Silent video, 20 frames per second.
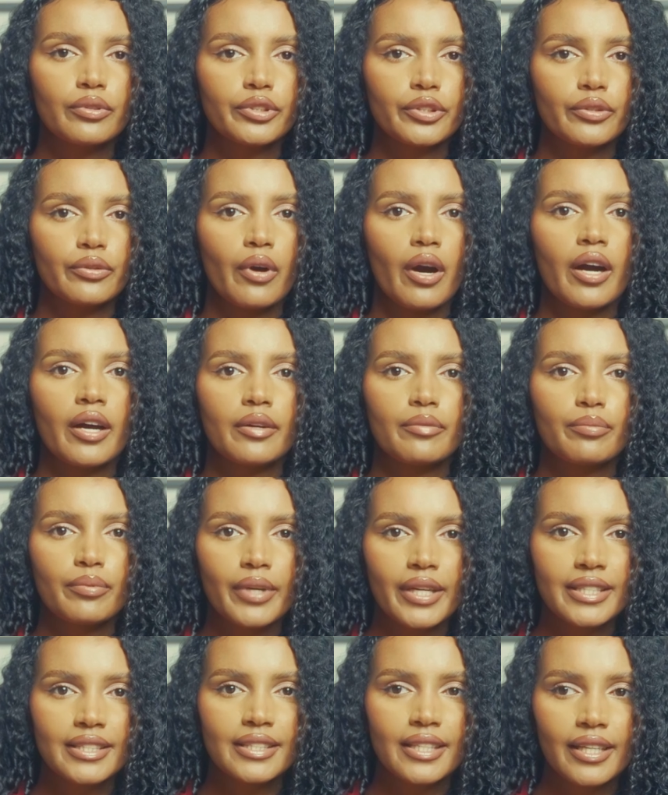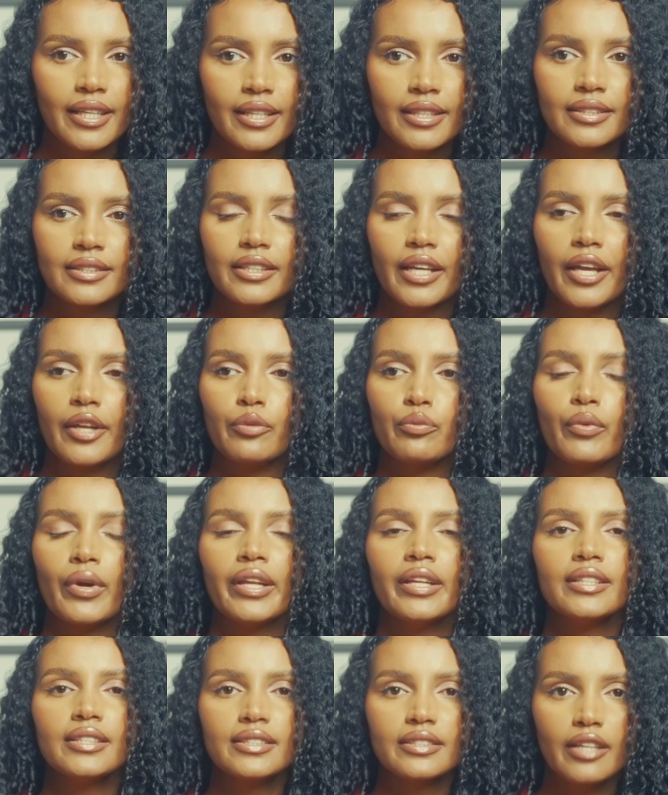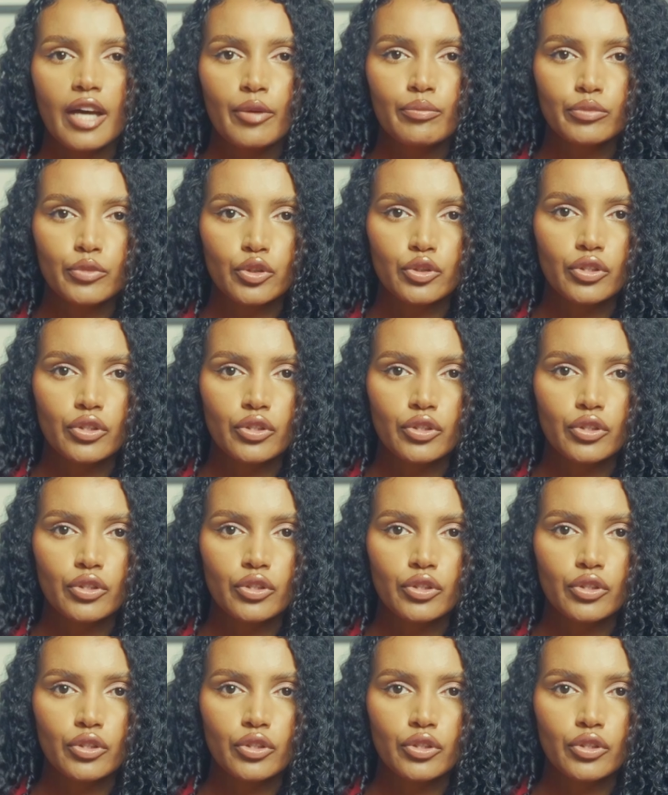you are present, and when it's time to